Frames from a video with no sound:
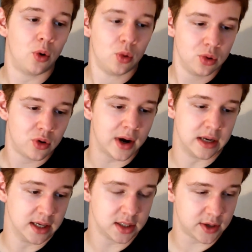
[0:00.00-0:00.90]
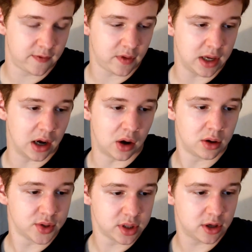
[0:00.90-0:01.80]
All credit for the
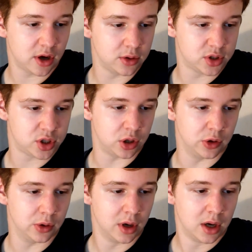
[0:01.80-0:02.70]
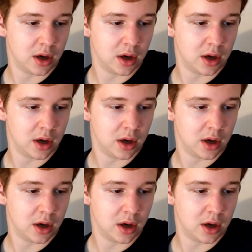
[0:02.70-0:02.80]
art goes to